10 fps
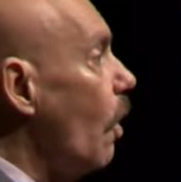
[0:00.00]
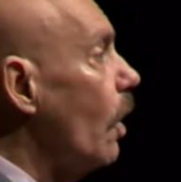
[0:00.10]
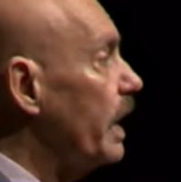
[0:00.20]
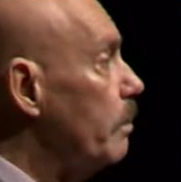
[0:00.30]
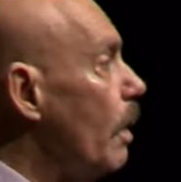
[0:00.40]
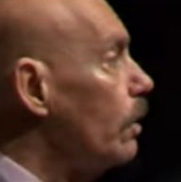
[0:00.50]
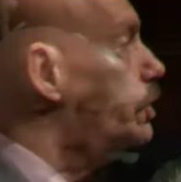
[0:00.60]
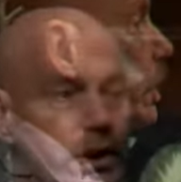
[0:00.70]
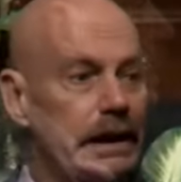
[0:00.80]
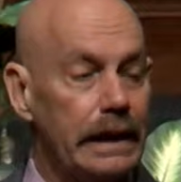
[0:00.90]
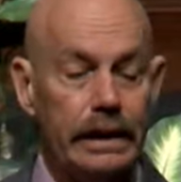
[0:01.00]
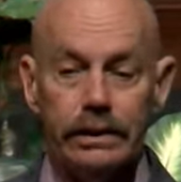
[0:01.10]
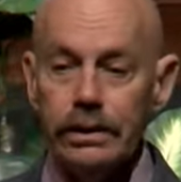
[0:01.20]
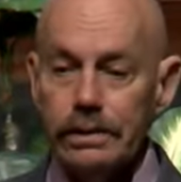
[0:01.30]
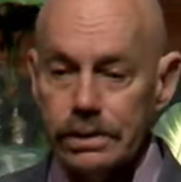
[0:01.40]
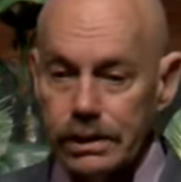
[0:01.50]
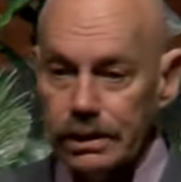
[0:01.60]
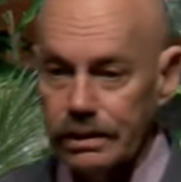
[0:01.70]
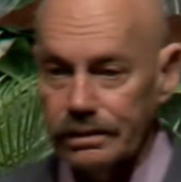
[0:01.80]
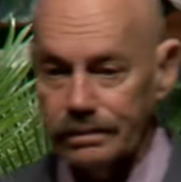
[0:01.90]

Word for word: are emotionally induced